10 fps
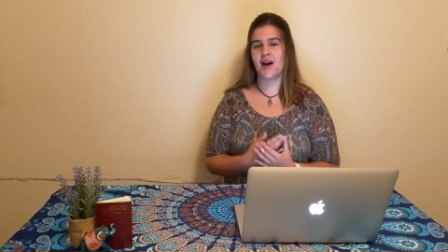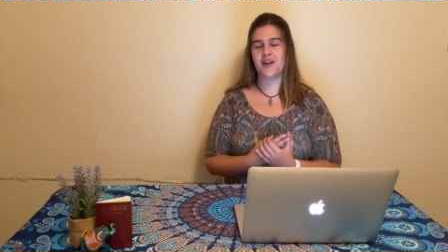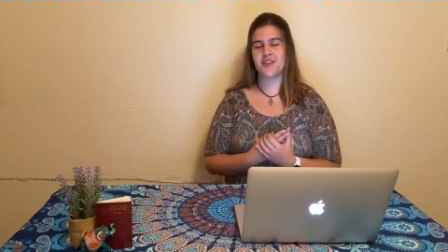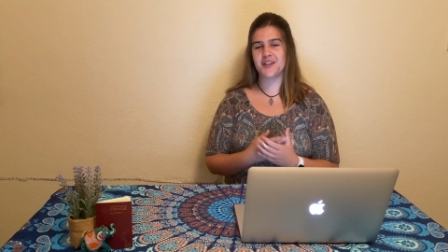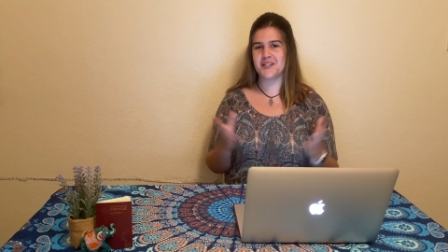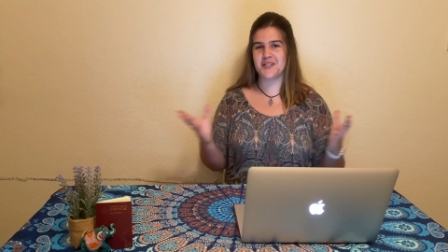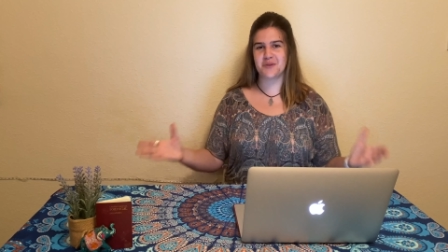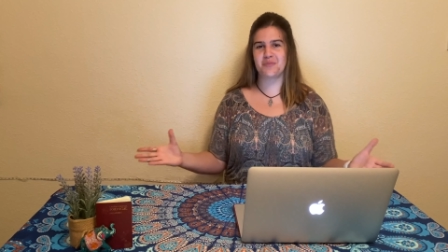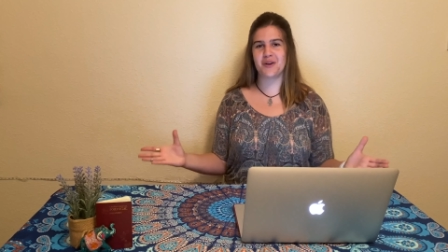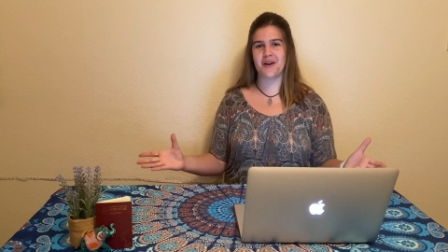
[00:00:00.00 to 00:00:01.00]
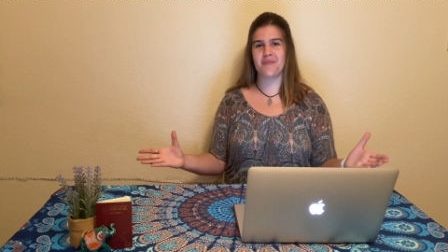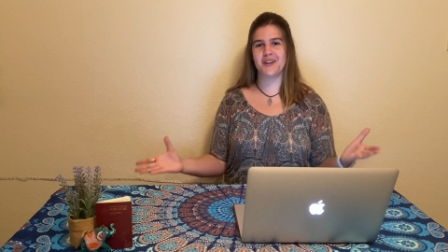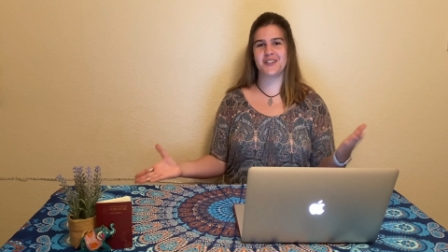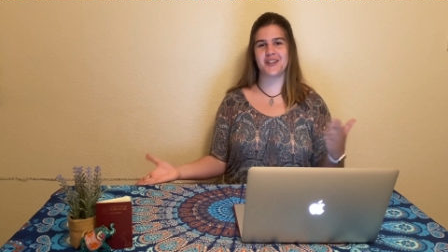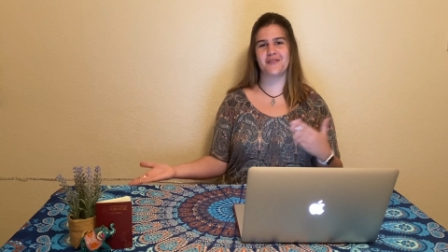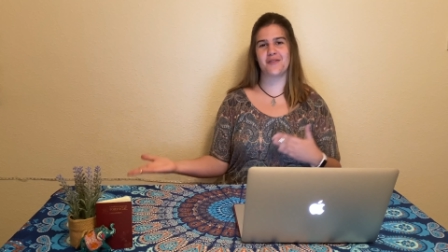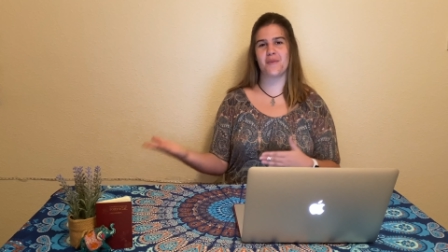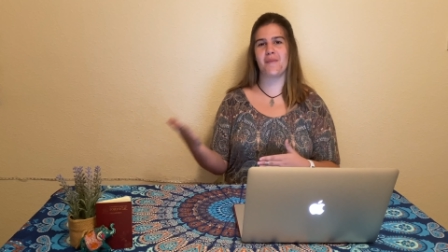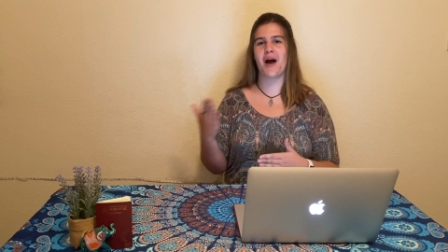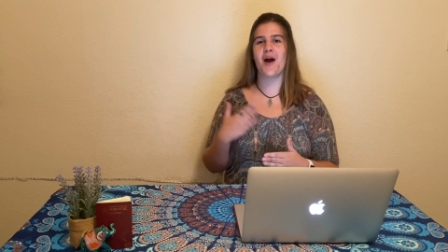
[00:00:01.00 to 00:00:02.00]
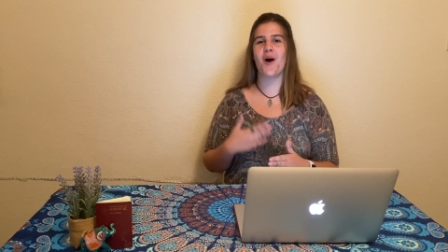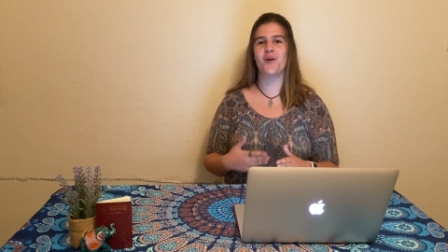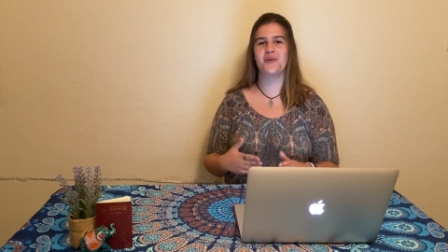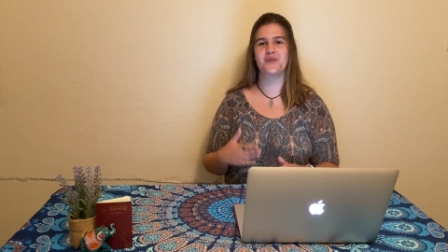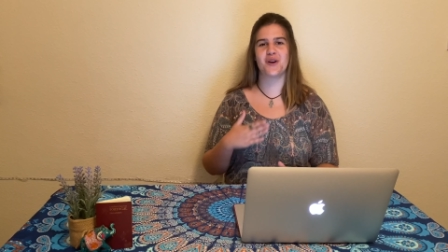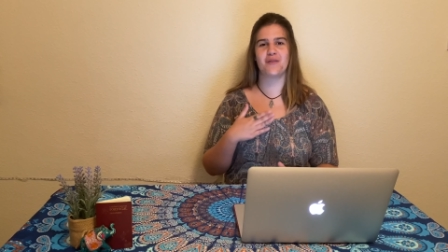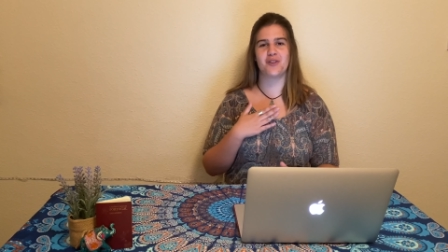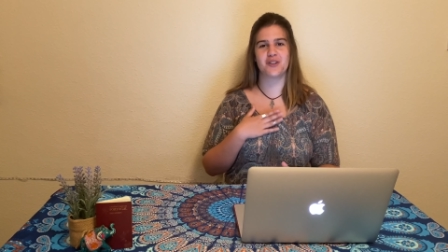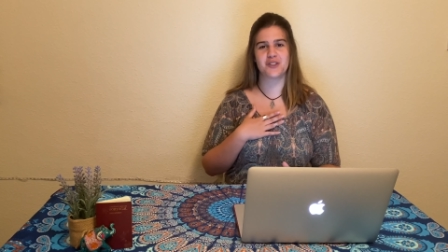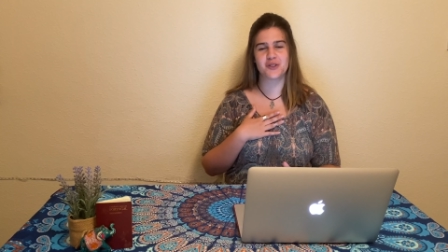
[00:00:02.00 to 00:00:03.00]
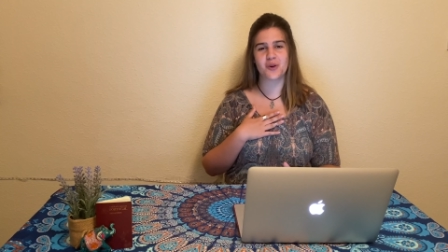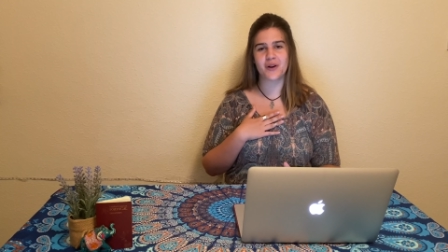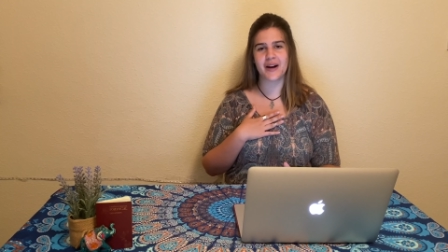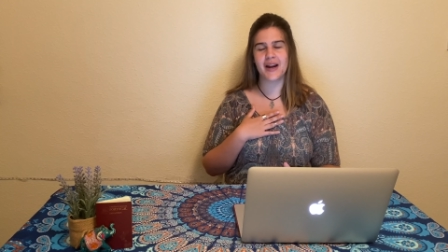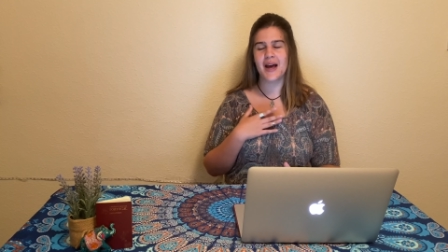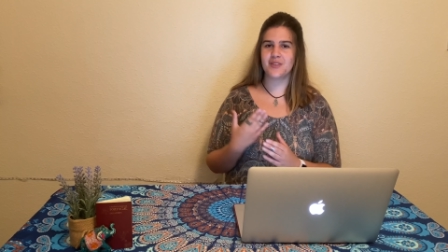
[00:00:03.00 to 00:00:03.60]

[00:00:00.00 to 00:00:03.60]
I think this is pretty much it from my own travel story.